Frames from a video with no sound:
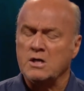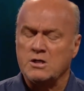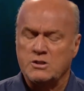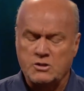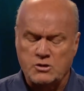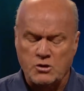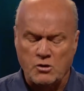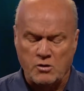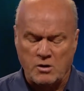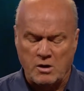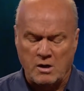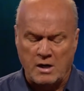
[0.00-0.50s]

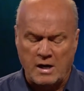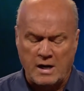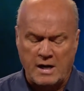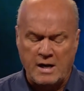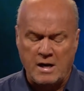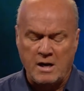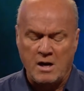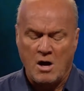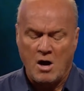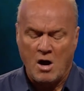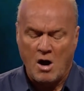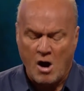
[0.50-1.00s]

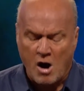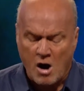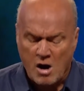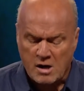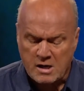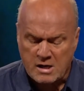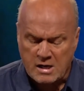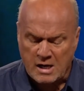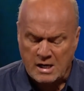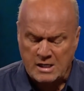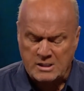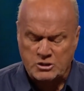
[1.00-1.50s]
certainly our
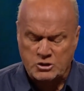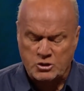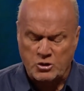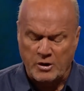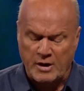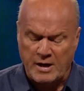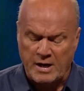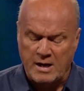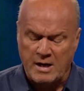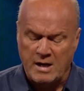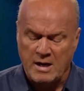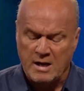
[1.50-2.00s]

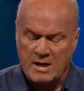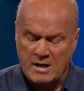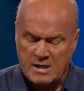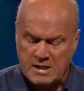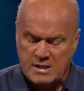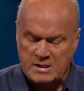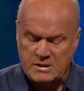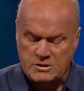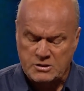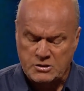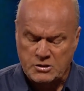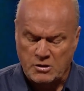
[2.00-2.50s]
country
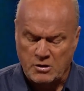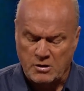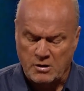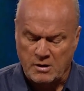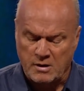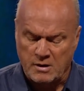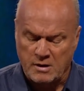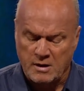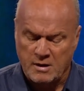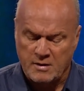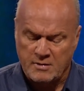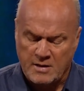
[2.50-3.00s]
can turn.